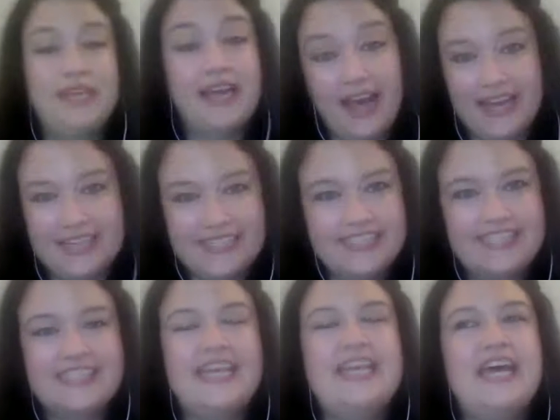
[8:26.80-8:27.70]

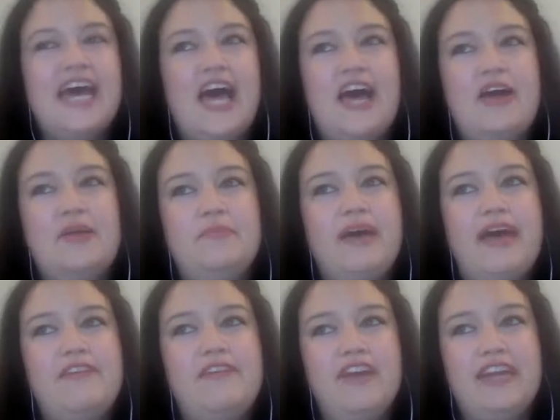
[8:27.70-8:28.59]
because
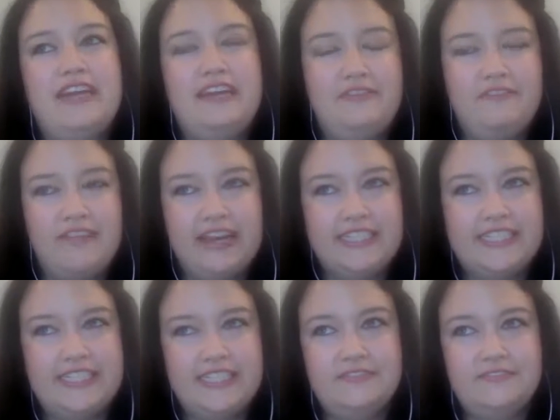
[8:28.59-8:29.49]
I find an
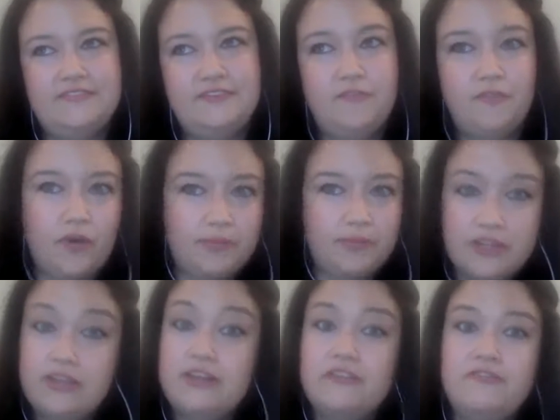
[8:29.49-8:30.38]
effective
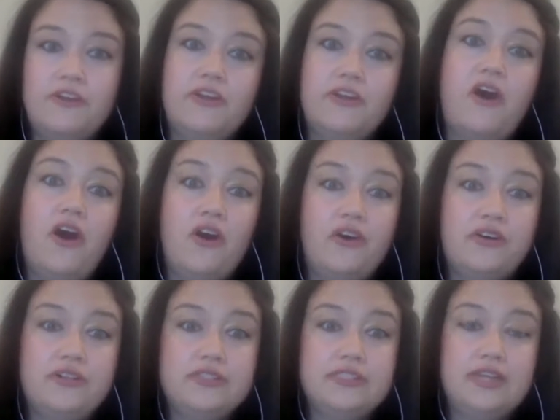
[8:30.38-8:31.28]
formula for
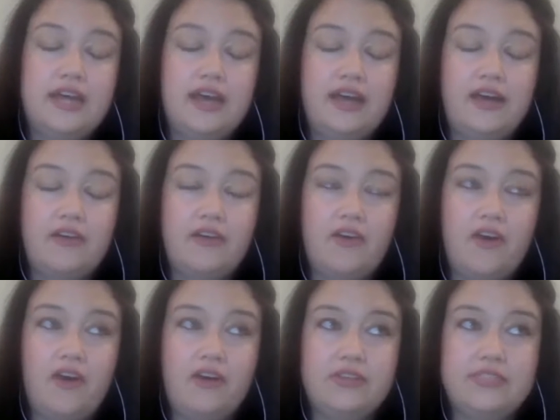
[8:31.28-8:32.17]
calls
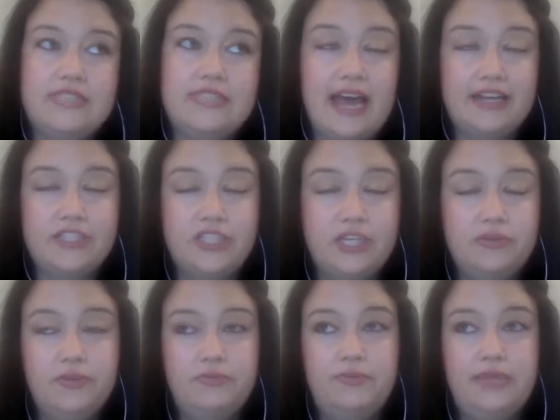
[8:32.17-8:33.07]
to
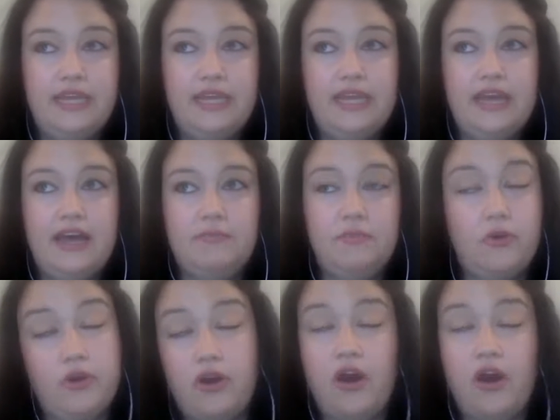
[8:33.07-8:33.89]
action would be,